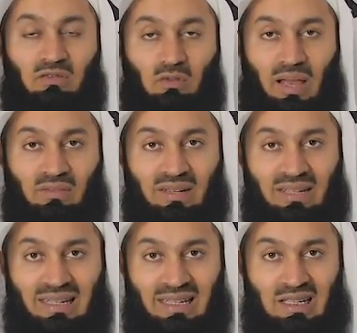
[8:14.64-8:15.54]
If you have a
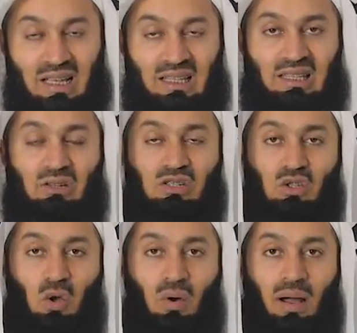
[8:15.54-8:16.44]
need, there is
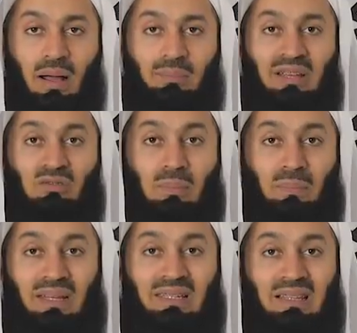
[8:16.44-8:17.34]
no harm in
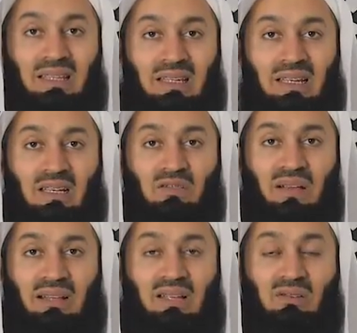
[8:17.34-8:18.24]
repeating the need. In
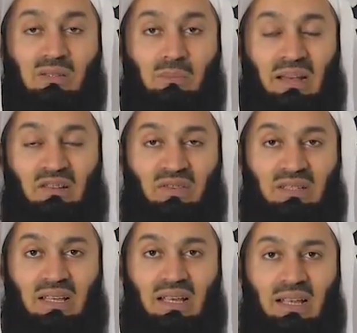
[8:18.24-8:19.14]
fact, there is
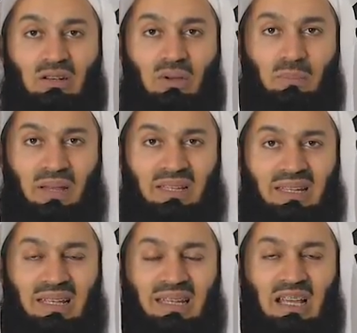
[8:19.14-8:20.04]
benefit in
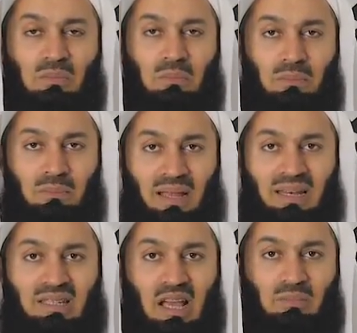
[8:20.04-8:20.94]
repeating it as
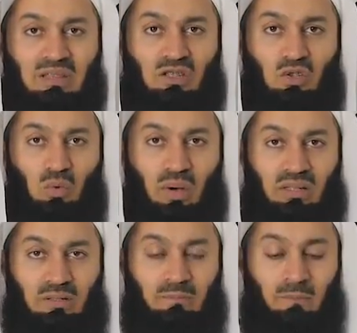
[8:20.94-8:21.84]
many times as you
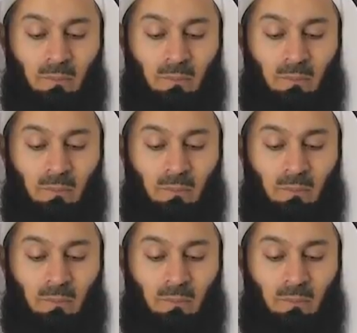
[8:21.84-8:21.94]
want.